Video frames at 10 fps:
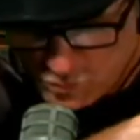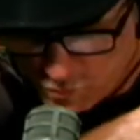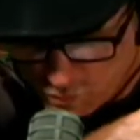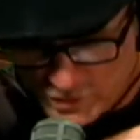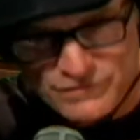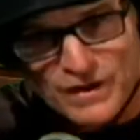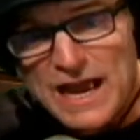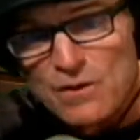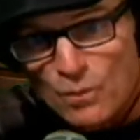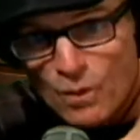We've
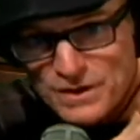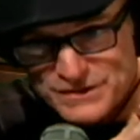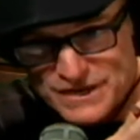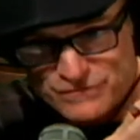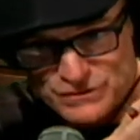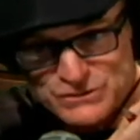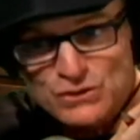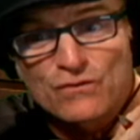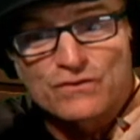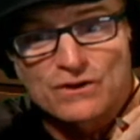got one difference
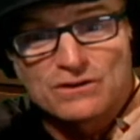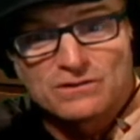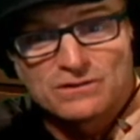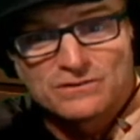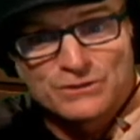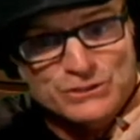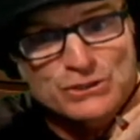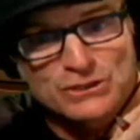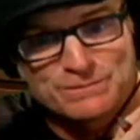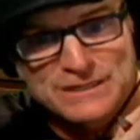so far. This
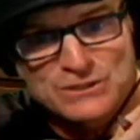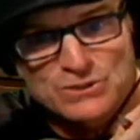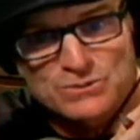could be 2.